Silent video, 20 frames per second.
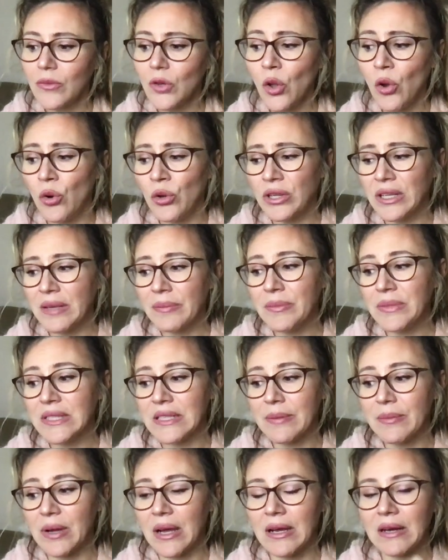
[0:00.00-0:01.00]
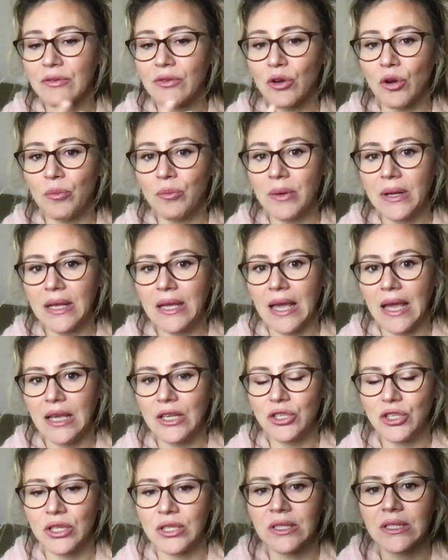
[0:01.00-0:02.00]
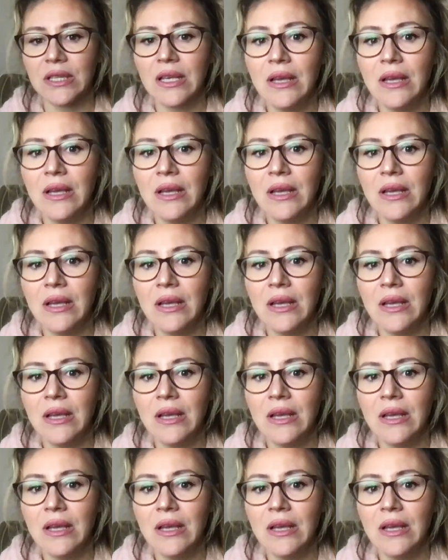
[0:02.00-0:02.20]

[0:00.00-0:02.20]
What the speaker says: or it can be some kind of complications